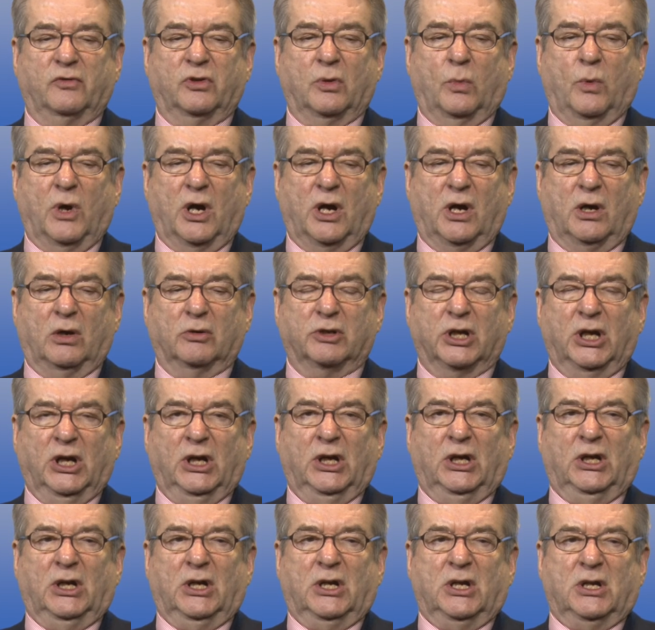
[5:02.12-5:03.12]
the world.
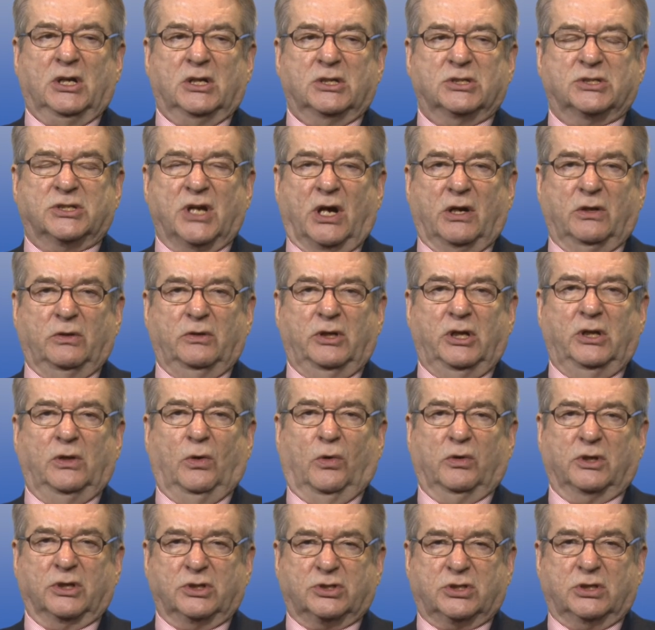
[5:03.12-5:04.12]
So in
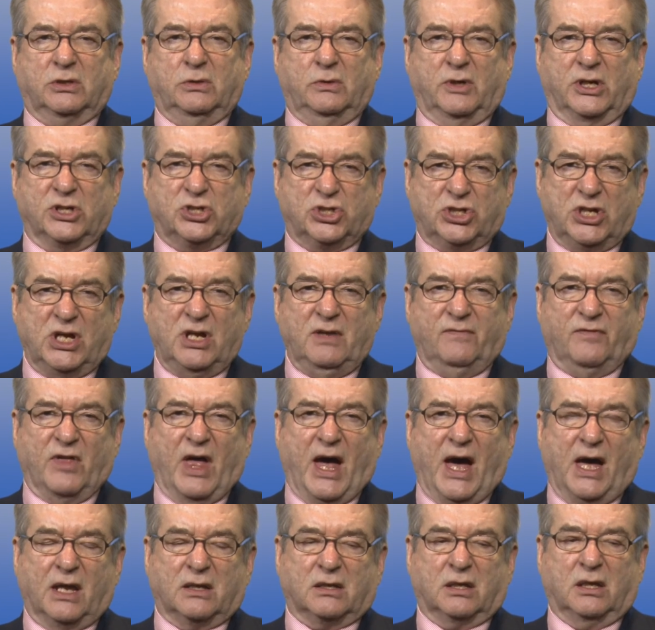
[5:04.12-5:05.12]
order to achieve
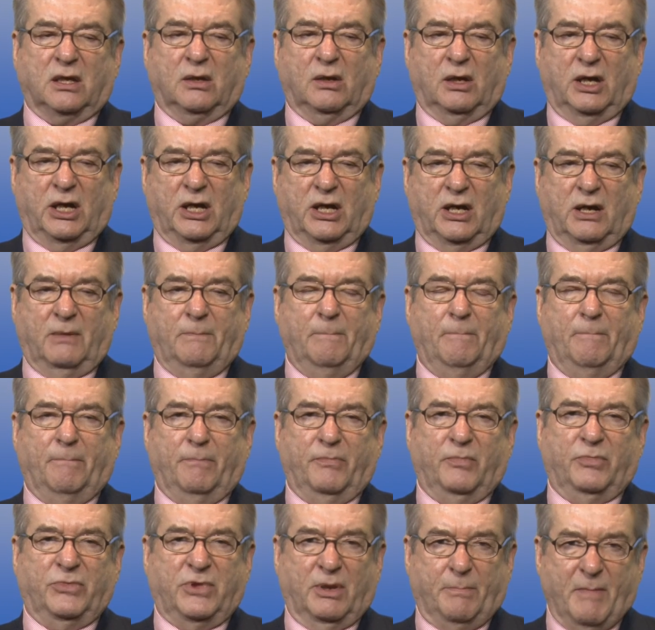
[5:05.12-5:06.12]
that,
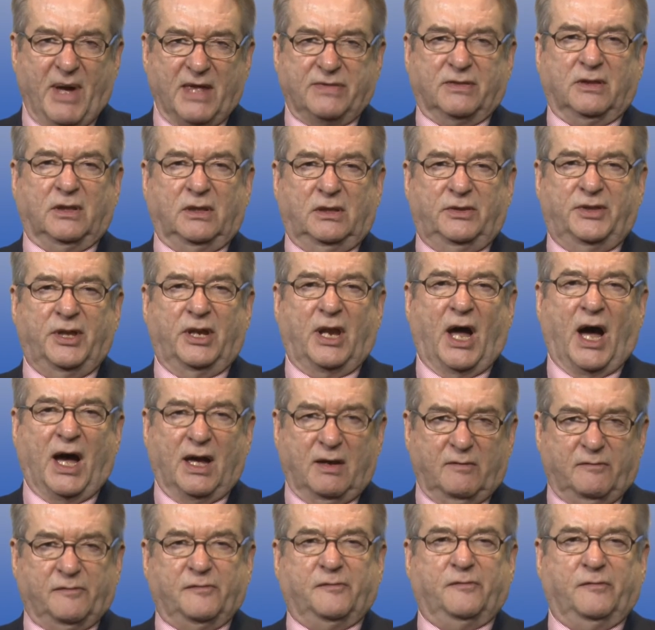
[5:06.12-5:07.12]
the method that
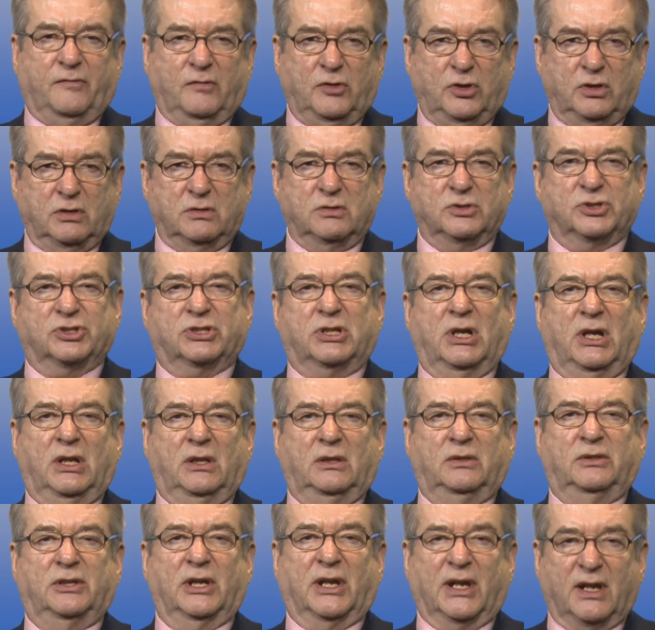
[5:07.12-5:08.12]
I've used
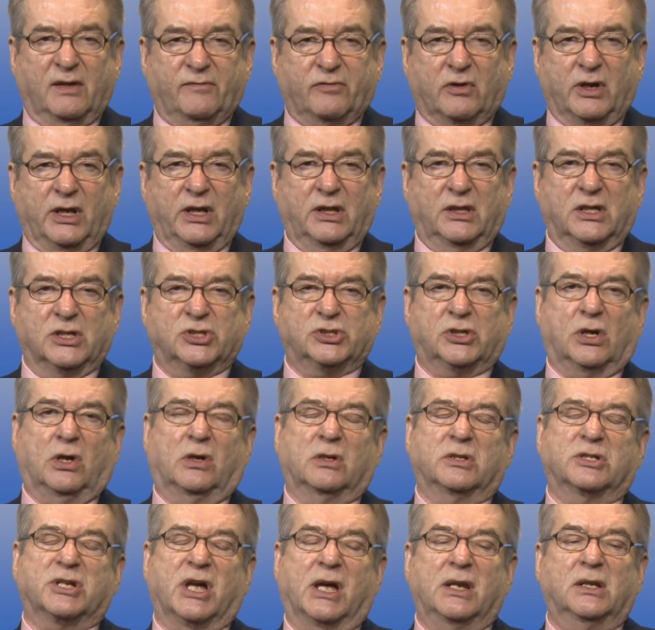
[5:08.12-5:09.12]
in delivering this
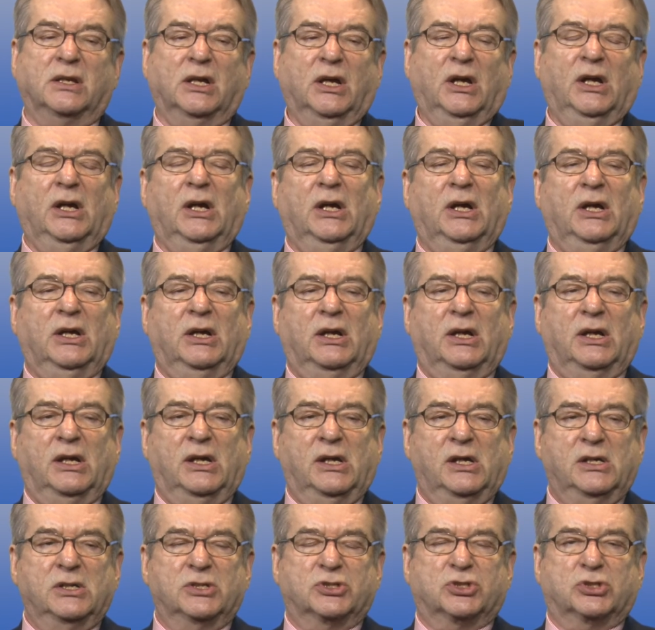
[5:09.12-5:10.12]
content
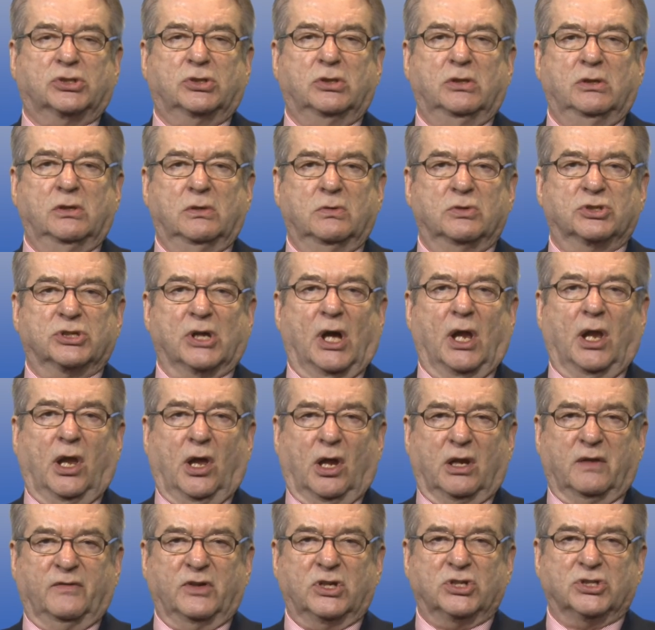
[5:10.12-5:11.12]
is to use a
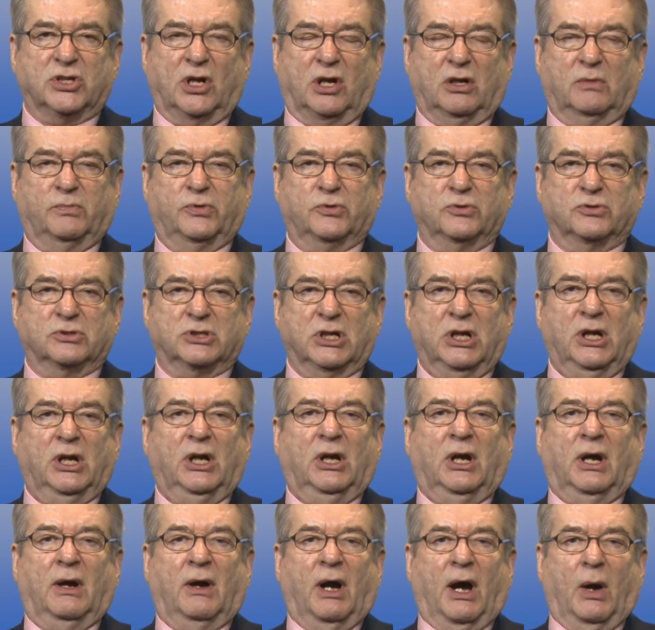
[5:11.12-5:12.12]
lot of examples
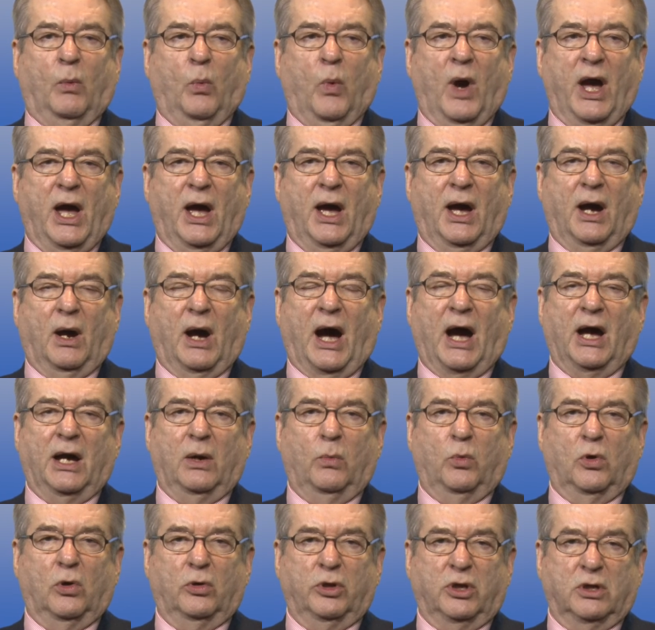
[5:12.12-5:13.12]
where I
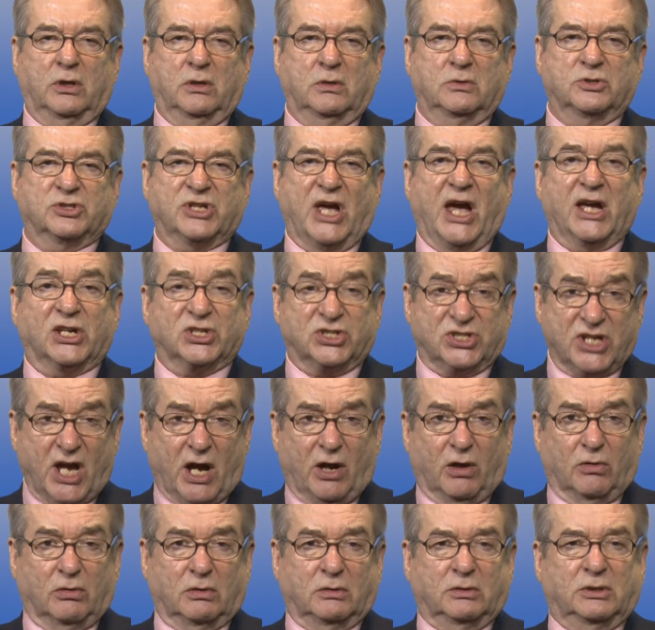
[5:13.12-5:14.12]
will use
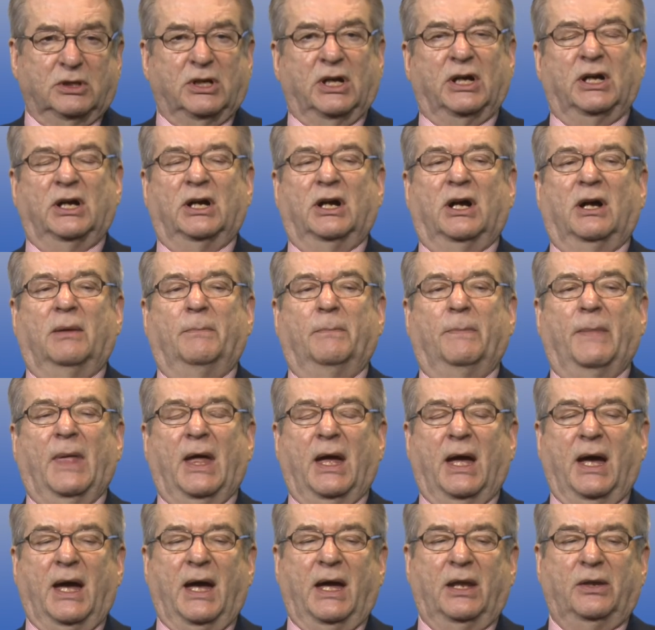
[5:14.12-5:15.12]
Excel.
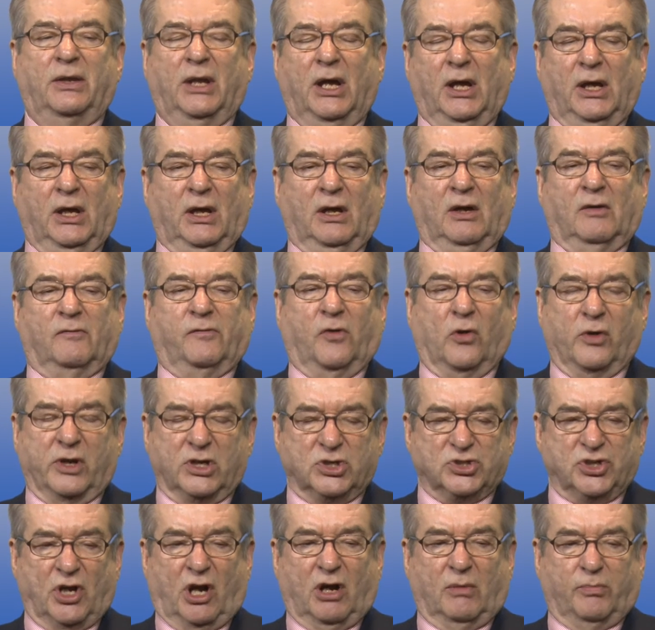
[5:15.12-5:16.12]
And for
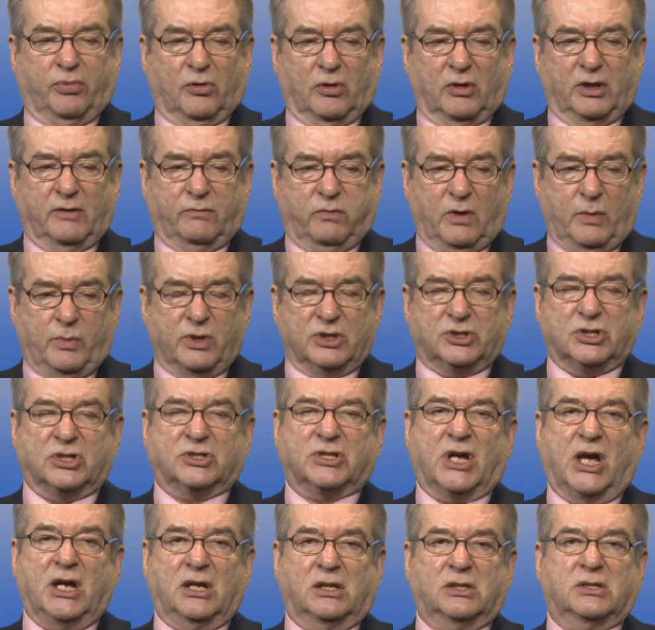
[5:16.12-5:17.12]
example, if we were to
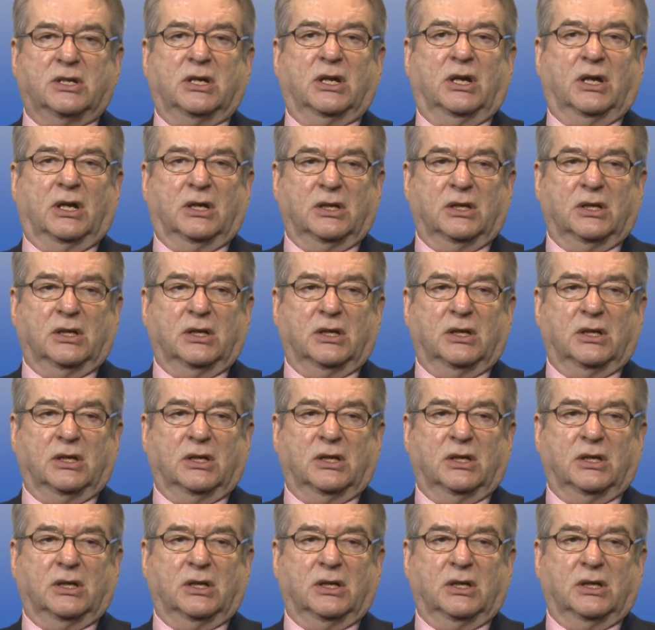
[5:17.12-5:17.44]
take